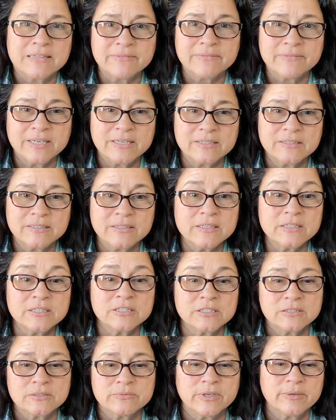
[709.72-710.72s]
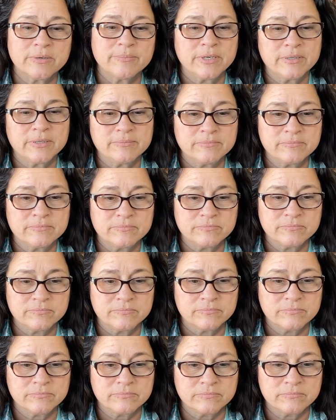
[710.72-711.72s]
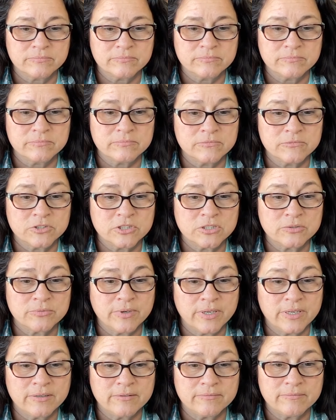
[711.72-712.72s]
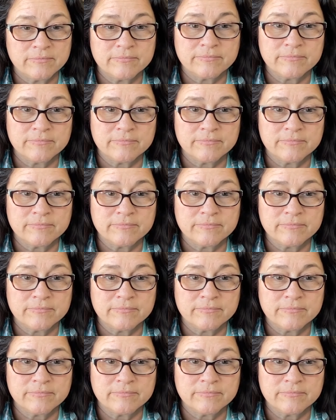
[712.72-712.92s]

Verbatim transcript: Wait, just wait a minute. Just wait.